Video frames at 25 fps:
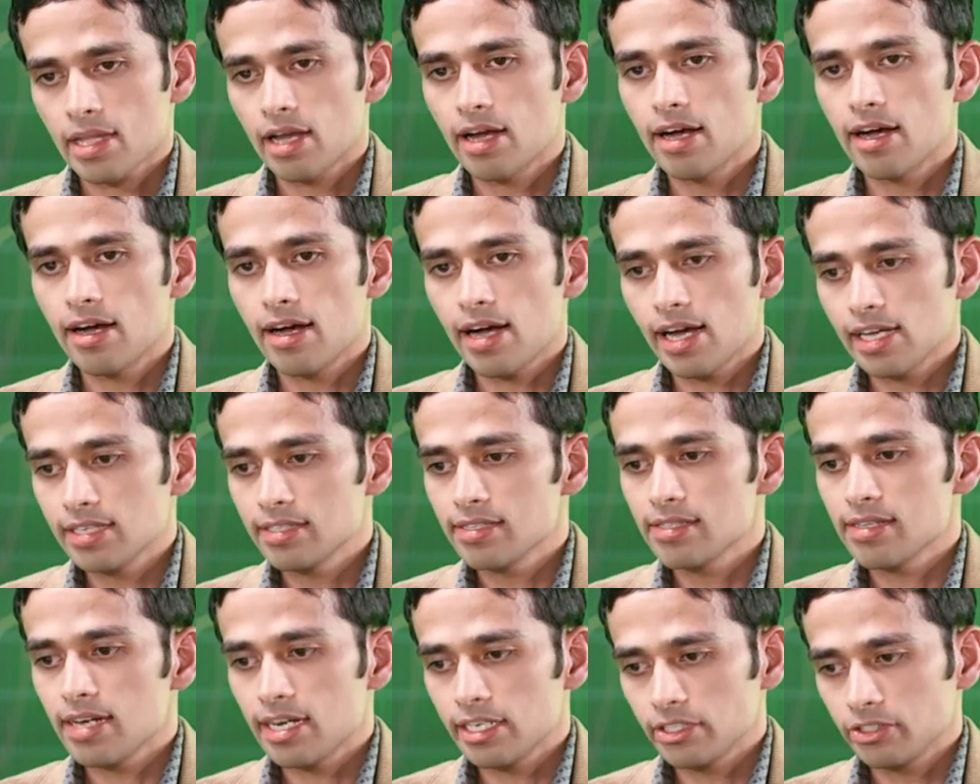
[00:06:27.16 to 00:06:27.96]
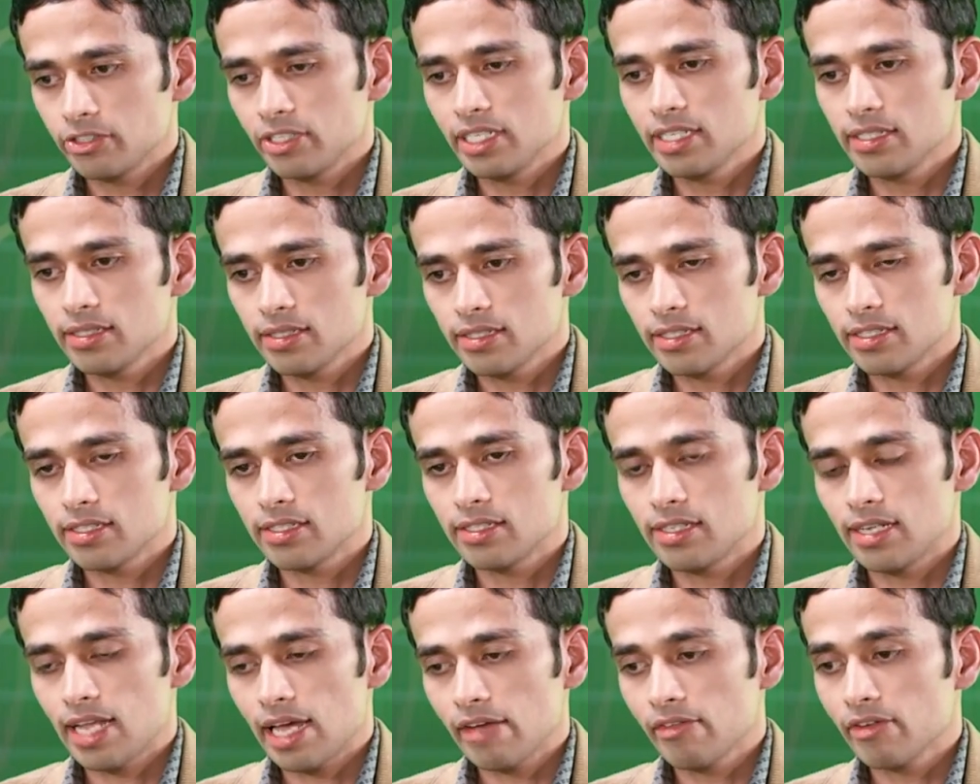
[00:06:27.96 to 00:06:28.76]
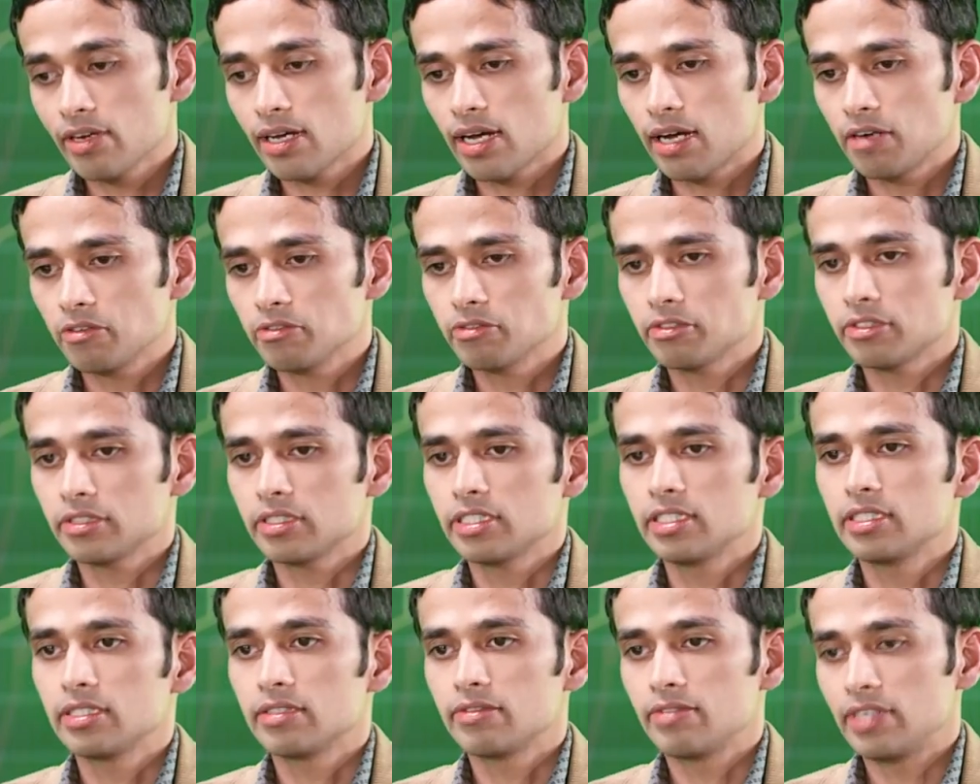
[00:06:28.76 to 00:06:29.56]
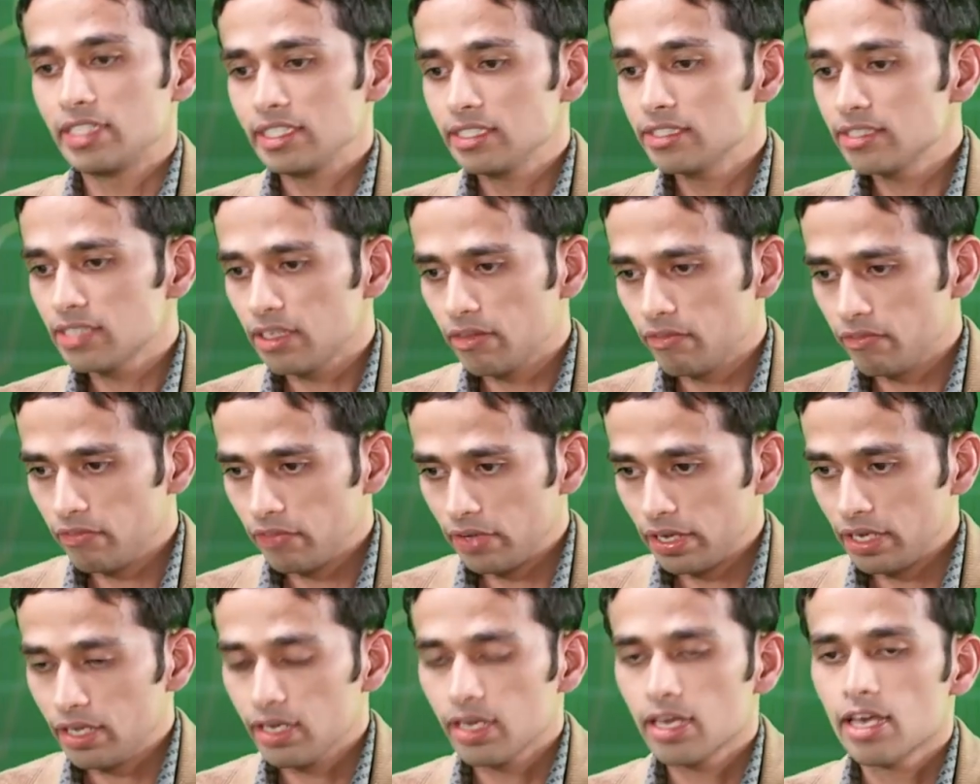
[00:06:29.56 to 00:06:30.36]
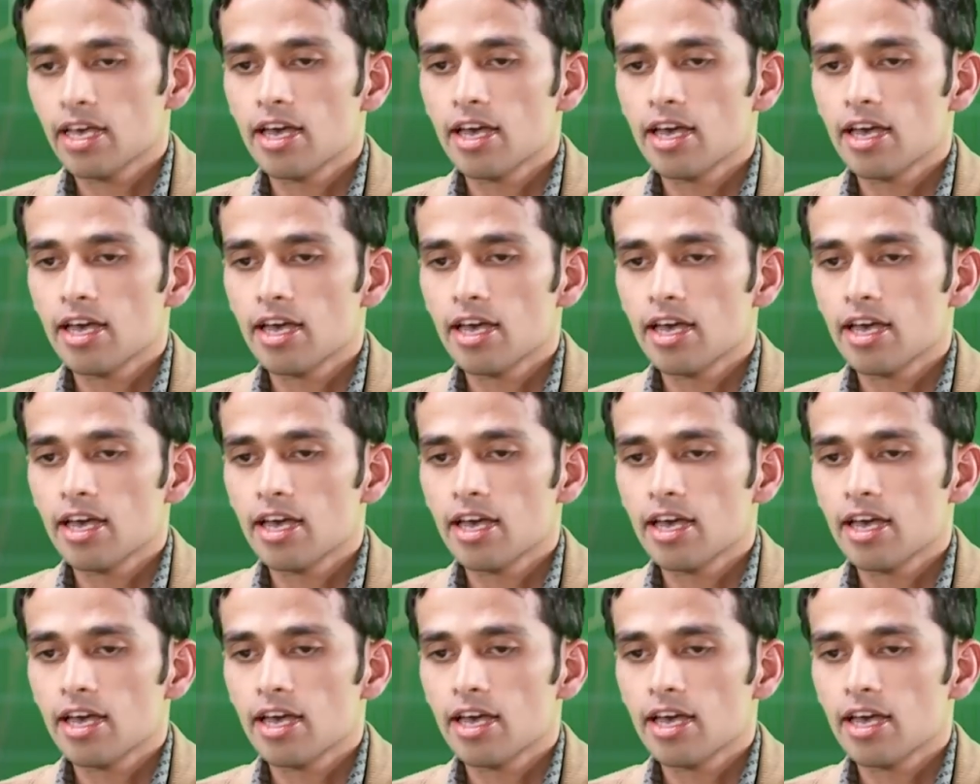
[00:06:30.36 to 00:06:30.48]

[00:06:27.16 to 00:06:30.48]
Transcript: I trade the live account in the very same way.